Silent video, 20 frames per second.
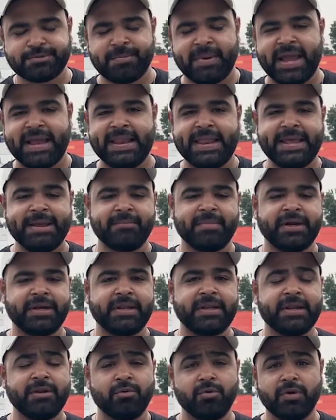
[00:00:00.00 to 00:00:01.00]
smiling, but
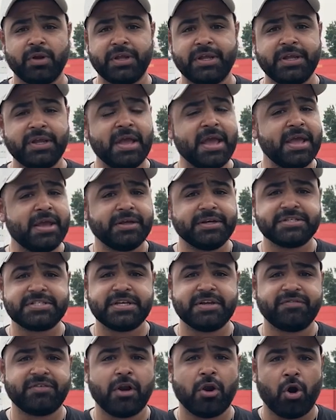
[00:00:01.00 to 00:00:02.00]
he
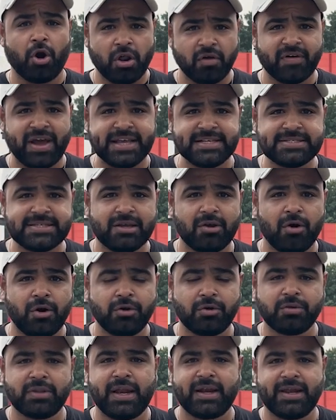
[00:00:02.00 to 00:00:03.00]
received a lot of icing
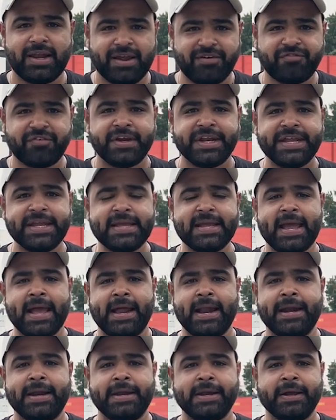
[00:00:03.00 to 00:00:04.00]
onto that left knee
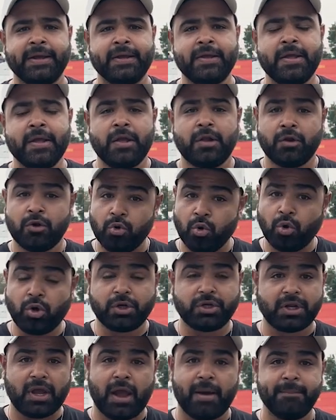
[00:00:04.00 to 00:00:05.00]
and
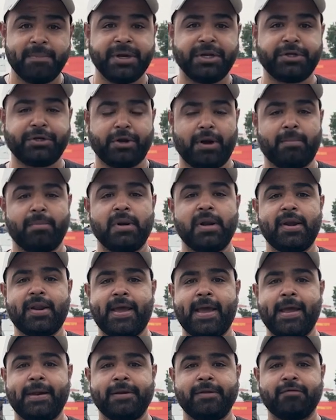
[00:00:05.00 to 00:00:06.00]
looked a bit troubled
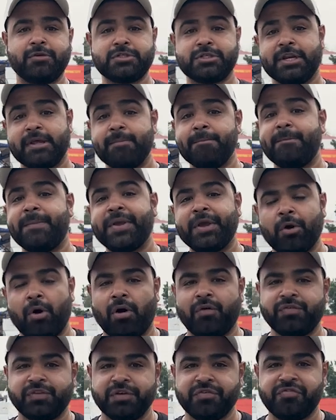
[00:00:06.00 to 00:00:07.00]
and he was limping
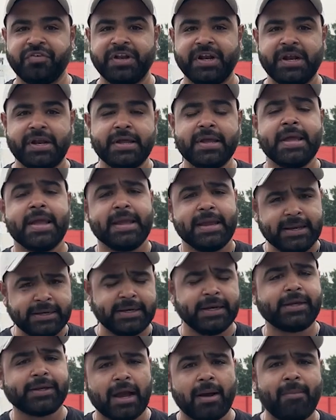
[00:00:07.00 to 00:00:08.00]
off the field. He
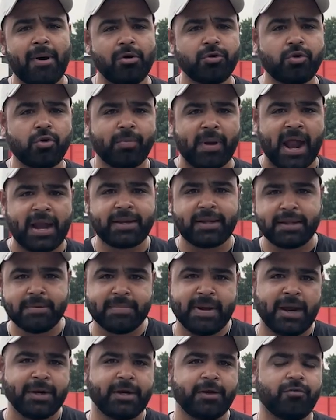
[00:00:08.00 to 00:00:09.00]
did come out to bat. He
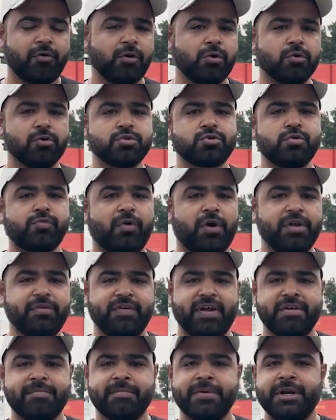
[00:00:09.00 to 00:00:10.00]
batted for close to
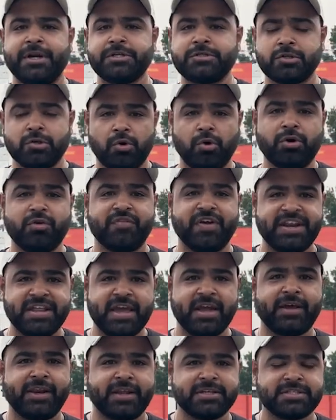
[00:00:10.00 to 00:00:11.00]
45 minutes, looked very
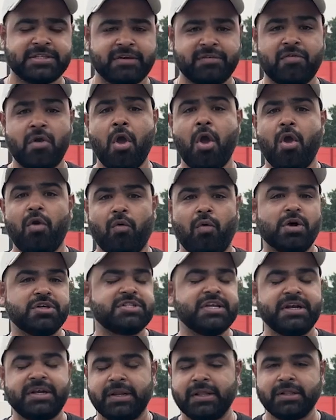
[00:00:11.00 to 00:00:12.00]
aggressive,
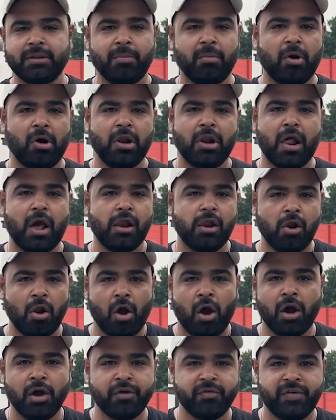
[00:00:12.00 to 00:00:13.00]
was hitting the ball a
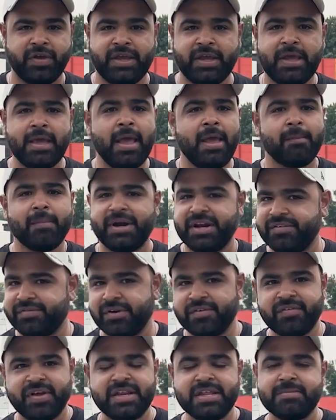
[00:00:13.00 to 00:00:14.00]
long way. But
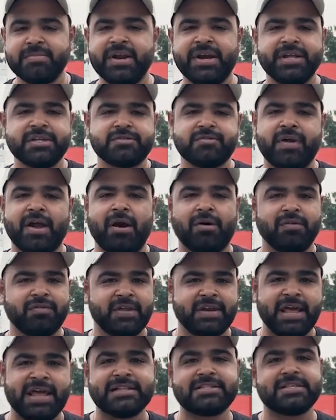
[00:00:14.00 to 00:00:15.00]
even when he made his way out of
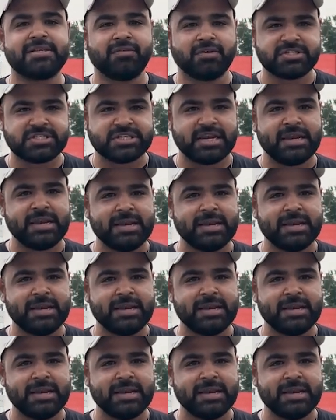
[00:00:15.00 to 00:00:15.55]
the nets, he was still